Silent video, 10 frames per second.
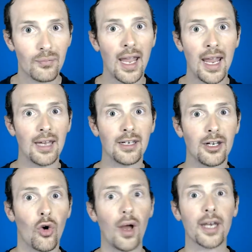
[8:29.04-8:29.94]
And
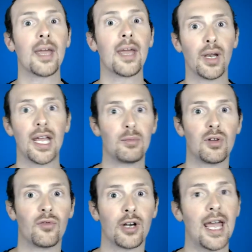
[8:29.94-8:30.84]
no one can blame you
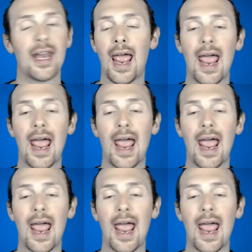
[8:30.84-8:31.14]
for that.